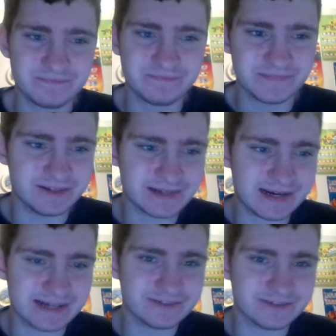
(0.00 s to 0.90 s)
you know, the
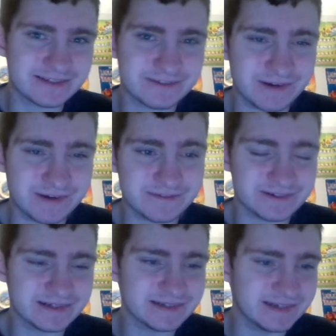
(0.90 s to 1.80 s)
Congress, whoever,
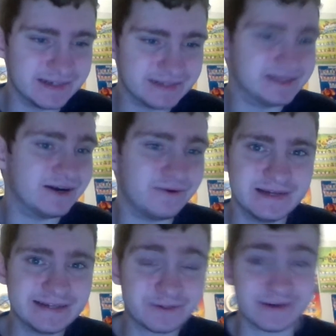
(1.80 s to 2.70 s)
you know,
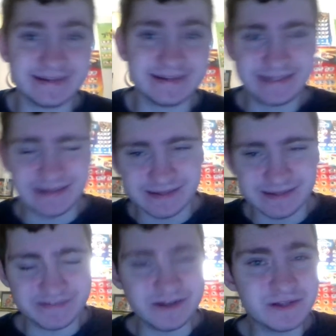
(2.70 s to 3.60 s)
it's crazy.
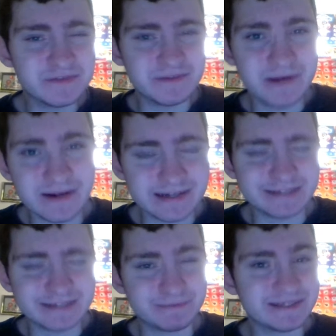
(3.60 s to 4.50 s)
If you don't live in America,
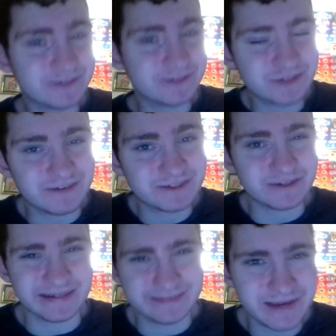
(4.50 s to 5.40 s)
political stuff's
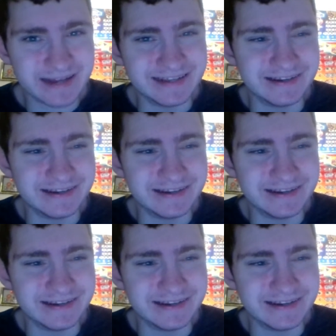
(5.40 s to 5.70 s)
crazy, man.